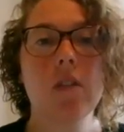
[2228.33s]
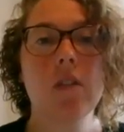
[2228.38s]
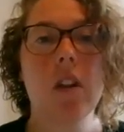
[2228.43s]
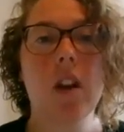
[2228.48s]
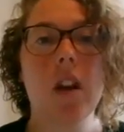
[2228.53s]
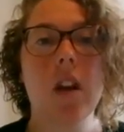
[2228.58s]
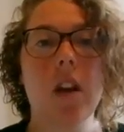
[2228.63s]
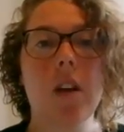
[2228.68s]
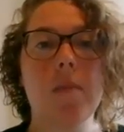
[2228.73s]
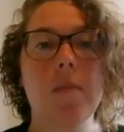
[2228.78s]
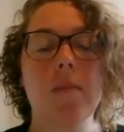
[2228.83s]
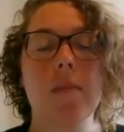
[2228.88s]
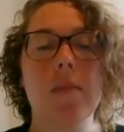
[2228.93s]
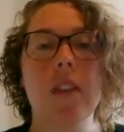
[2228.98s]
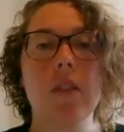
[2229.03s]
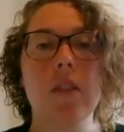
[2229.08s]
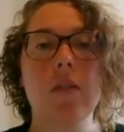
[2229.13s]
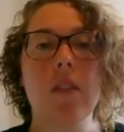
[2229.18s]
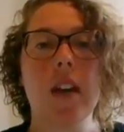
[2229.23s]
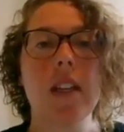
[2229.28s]

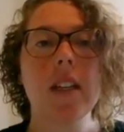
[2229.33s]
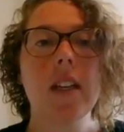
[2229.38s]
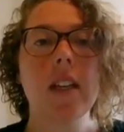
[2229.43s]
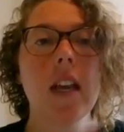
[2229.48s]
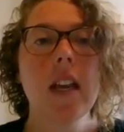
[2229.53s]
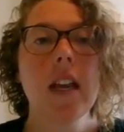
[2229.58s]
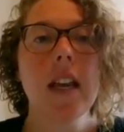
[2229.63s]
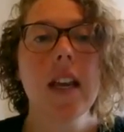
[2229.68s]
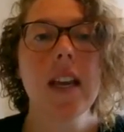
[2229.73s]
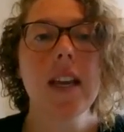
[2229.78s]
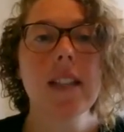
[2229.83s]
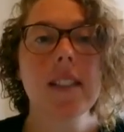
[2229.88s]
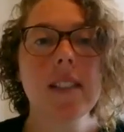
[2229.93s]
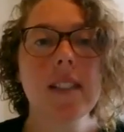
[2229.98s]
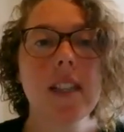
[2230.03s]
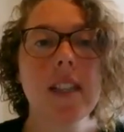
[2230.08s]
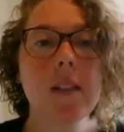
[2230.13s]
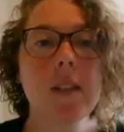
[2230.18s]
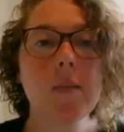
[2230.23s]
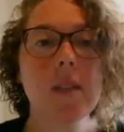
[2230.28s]
They write, "It
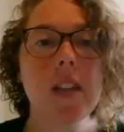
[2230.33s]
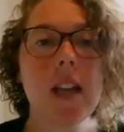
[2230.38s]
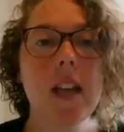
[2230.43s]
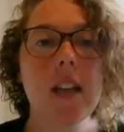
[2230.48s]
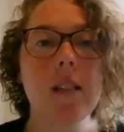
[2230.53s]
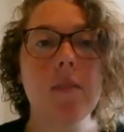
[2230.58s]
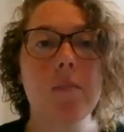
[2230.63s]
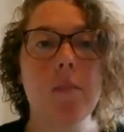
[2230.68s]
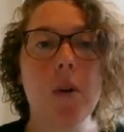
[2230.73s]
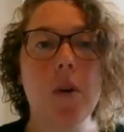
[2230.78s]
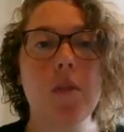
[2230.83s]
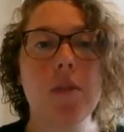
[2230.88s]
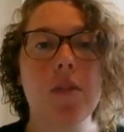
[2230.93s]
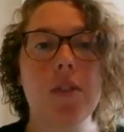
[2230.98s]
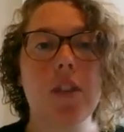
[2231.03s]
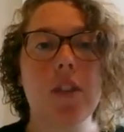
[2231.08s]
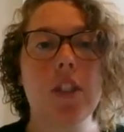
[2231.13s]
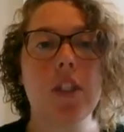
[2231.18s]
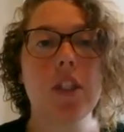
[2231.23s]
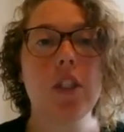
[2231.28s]
seems that in both
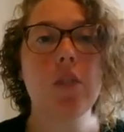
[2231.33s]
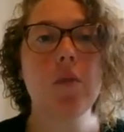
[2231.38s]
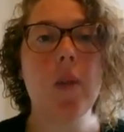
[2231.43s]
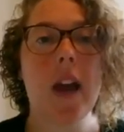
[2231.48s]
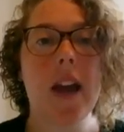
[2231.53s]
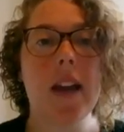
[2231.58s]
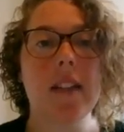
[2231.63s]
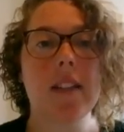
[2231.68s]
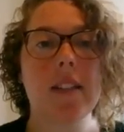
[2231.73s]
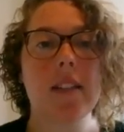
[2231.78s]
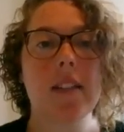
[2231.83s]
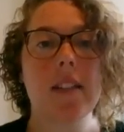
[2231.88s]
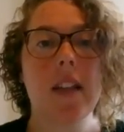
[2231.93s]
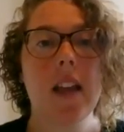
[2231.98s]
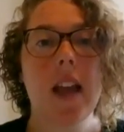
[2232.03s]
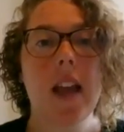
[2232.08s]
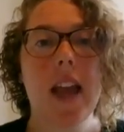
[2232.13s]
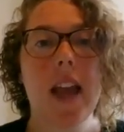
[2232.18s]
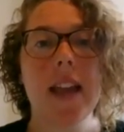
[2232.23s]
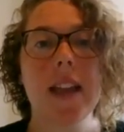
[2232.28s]
the US
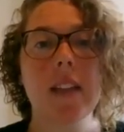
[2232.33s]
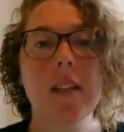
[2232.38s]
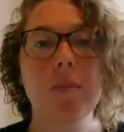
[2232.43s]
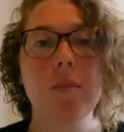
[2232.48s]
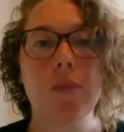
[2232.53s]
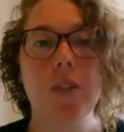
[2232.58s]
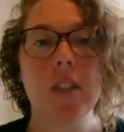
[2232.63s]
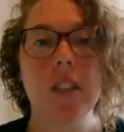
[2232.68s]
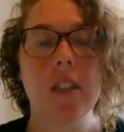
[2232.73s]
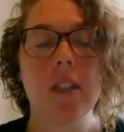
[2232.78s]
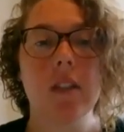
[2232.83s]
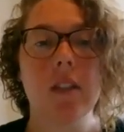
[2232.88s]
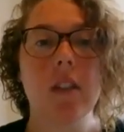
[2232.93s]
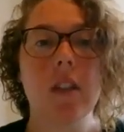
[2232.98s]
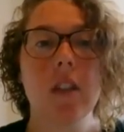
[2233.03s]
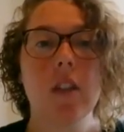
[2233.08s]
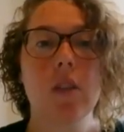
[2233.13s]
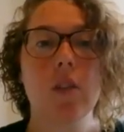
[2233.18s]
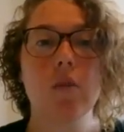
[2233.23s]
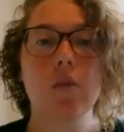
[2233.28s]
and Britain,
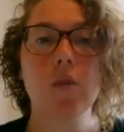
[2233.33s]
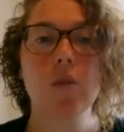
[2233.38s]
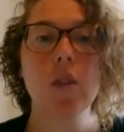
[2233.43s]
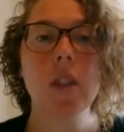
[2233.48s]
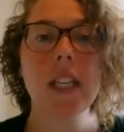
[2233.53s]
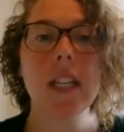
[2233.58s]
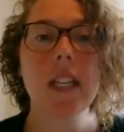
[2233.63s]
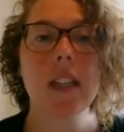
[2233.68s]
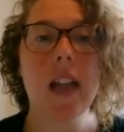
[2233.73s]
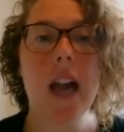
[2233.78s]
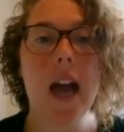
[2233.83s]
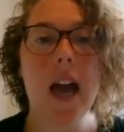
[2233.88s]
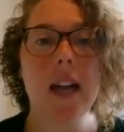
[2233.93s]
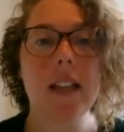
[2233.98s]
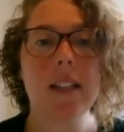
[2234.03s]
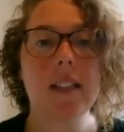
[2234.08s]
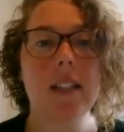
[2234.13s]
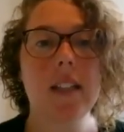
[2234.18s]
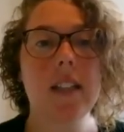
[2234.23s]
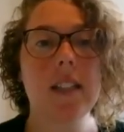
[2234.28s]
the ruling
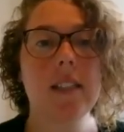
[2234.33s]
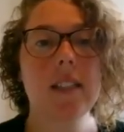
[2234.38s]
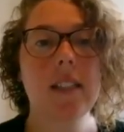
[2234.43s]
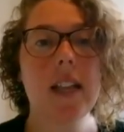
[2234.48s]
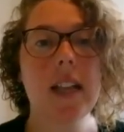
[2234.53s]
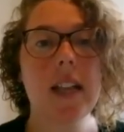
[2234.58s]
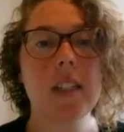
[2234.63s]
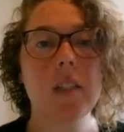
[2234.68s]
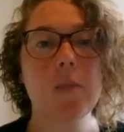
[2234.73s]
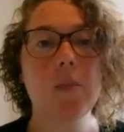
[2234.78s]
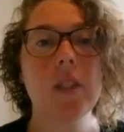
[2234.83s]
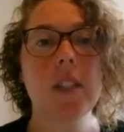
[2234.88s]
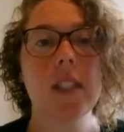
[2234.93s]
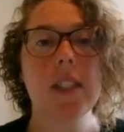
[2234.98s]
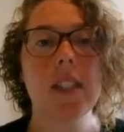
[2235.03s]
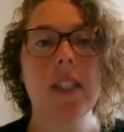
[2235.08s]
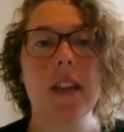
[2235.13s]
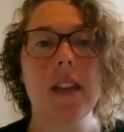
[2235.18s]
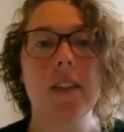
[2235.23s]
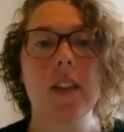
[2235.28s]
class is desperate
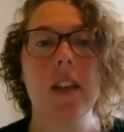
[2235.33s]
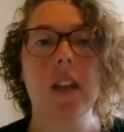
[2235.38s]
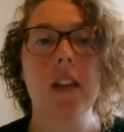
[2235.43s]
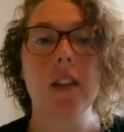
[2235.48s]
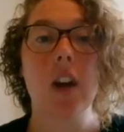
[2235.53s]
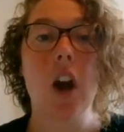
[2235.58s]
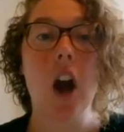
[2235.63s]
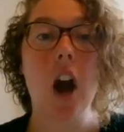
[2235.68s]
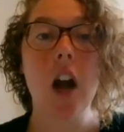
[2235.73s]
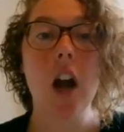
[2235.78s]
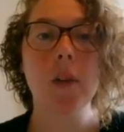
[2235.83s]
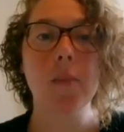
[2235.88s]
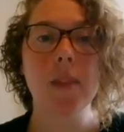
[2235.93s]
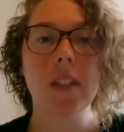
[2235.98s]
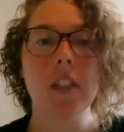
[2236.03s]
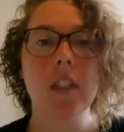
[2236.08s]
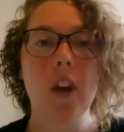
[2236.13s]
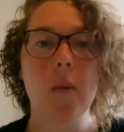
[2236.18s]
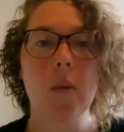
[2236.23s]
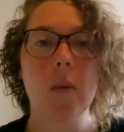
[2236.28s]
to get the
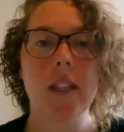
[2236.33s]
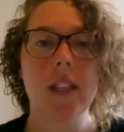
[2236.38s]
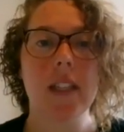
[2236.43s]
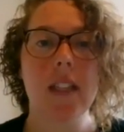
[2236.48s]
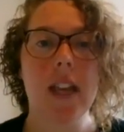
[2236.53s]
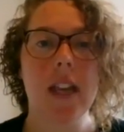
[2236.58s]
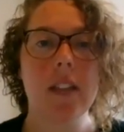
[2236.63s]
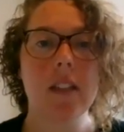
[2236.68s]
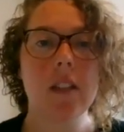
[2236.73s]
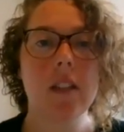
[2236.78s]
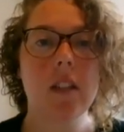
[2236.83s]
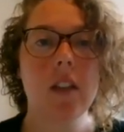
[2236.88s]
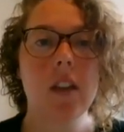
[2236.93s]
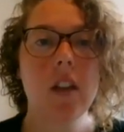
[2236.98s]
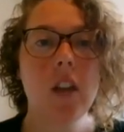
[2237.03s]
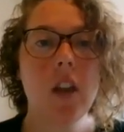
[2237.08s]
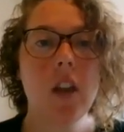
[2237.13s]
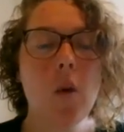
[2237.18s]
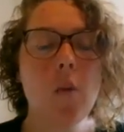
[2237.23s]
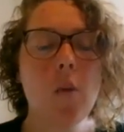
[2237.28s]
economy going again,
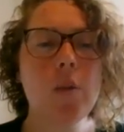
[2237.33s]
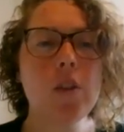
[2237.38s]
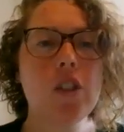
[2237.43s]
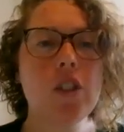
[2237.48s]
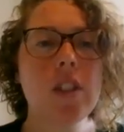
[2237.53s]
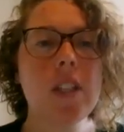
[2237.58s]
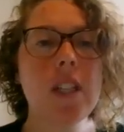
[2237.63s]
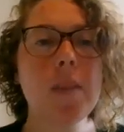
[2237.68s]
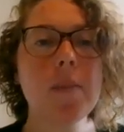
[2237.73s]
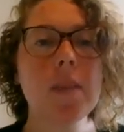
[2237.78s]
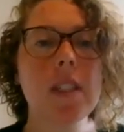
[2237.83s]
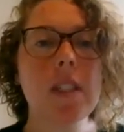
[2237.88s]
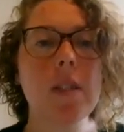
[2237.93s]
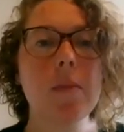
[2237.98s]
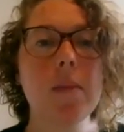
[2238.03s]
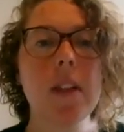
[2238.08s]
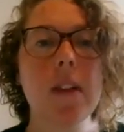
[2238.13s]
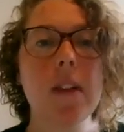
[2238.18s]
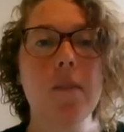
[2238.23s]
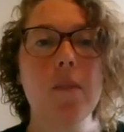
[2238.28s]
which seems to
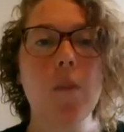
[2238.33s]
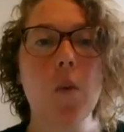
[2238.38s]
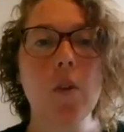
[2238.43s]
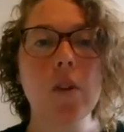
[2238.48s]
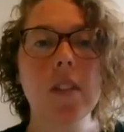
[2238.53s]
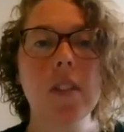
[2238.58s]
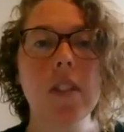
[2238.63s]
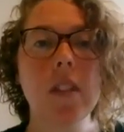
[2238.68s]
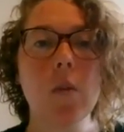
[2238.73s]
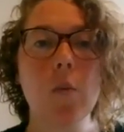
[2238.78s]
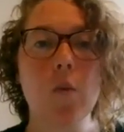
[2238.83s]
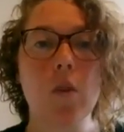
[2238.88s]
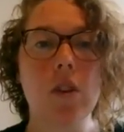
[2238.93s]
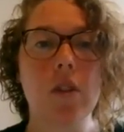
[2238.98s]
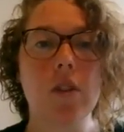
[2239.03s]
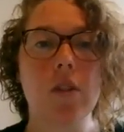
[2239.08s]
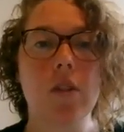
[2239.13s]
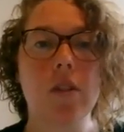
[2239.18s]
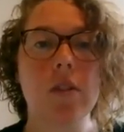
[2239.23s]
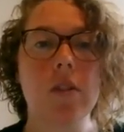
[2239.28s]
mean forcing
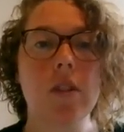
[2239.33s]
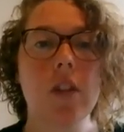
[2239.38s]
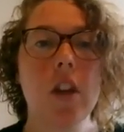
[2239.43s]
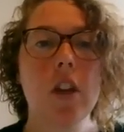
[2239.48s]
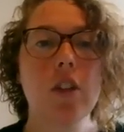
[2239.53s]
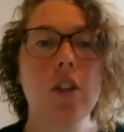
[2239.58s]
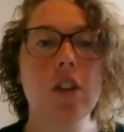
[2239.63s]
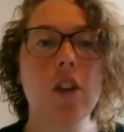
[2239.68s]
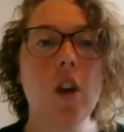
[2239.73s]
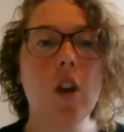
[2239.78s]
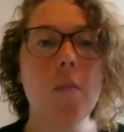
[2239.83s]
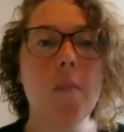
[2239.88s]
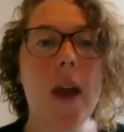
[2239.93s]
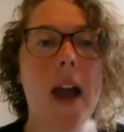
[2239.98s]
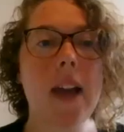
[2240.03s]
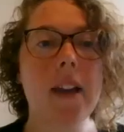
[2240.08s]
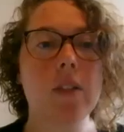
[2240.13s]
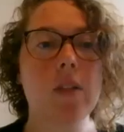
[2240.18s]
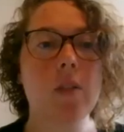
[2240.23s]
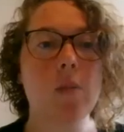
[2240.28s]
workers to go
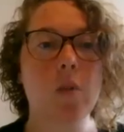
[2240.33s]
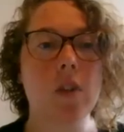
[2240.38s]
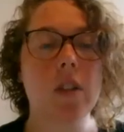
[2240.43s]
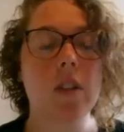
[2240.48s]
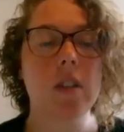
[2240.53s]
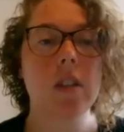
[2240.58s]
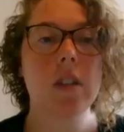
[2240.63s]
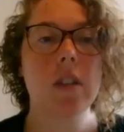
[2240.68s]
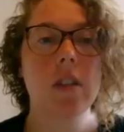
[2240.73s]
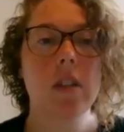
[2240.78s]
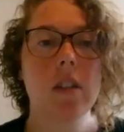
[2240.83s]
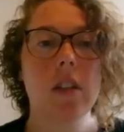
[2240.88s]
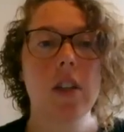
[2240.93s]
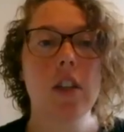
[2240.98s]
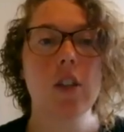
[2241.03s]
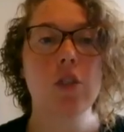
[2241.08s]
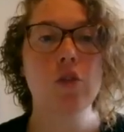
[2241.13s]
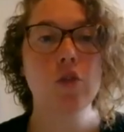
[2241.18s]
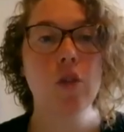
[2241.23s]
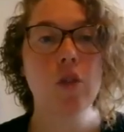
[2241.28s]
back to work.
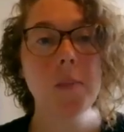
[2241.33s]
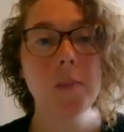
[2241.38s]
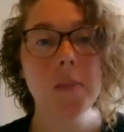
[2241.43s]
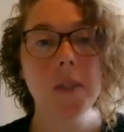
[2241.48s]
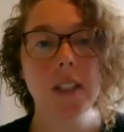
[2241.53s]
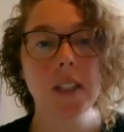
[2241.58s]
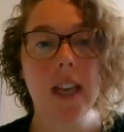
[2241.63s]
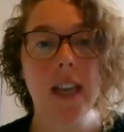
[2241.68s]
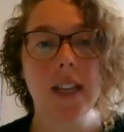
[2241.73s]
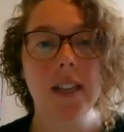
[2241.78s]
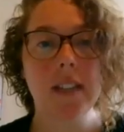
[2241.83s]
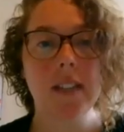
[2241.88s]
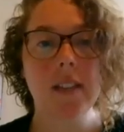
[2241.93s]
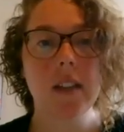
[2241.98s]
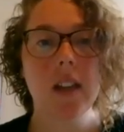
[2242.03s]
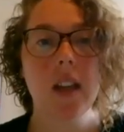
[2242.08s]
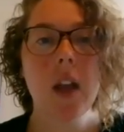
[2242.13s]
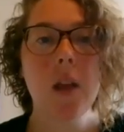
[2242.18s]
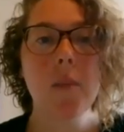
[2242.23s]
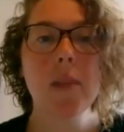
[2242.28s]
In Trump's
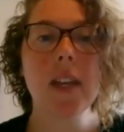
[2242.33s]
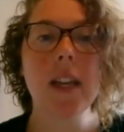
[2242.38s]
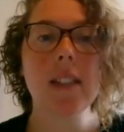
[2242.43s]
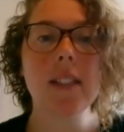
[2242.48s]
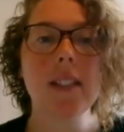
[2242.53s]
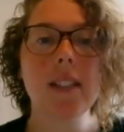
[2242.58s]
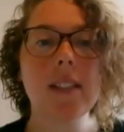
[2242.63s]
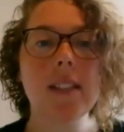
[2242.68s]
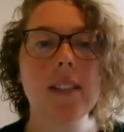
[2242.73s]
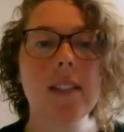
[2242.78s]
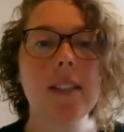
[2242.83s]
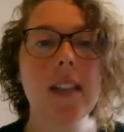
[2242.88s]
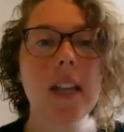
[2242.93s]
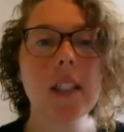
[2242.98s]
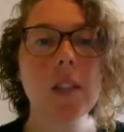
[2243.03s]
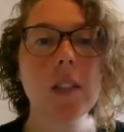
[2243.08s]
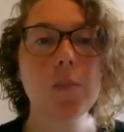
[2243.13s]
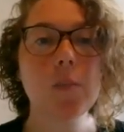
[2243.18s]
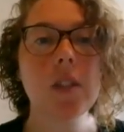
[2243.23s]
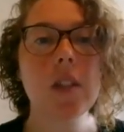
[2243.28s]
case, because he's
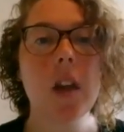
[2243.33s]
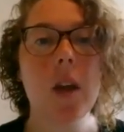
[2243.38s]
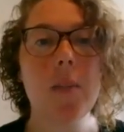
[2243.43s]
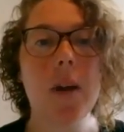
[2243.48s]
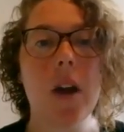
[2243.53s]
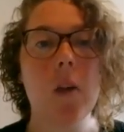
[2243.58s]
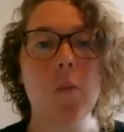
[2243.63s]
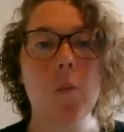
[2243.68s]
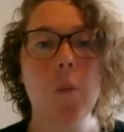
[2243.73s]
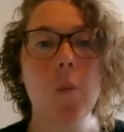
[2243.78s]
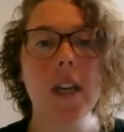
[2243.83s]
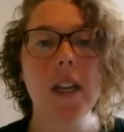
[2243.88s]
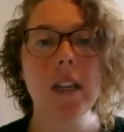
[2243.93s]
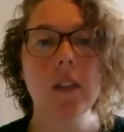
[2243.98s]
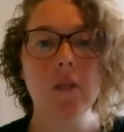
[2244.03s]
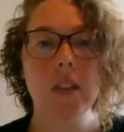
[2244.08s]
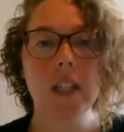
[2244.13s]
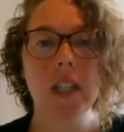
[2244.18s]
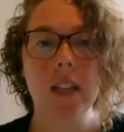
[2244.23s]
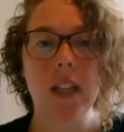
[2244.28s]
desperate about
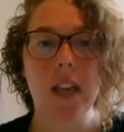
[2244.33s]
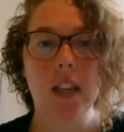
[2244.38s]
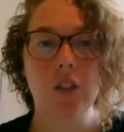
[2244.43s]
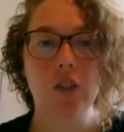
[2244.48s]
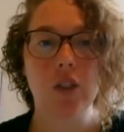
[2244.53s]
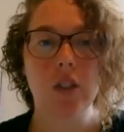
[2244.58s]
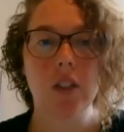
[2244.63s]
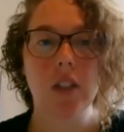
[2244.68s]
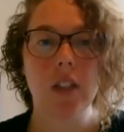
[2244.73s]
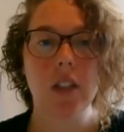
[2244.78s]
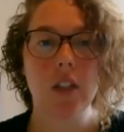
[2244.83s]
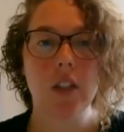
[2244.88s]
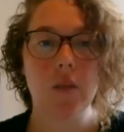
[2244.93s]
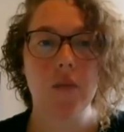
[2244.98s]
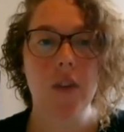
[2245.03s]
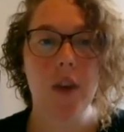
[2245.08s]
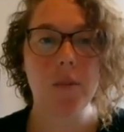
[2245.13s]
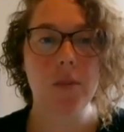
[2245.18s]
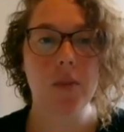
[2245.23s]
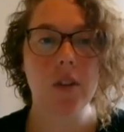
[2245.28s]
winning re-election in
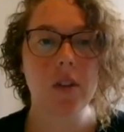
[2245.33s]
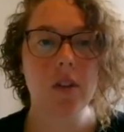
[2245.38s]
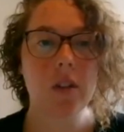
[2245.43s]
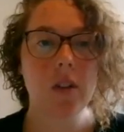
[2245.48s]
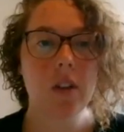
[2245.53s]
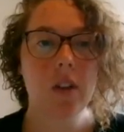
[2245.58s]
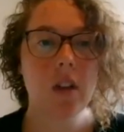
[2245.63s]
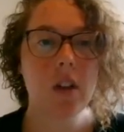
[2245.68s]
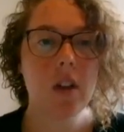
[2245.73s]
November,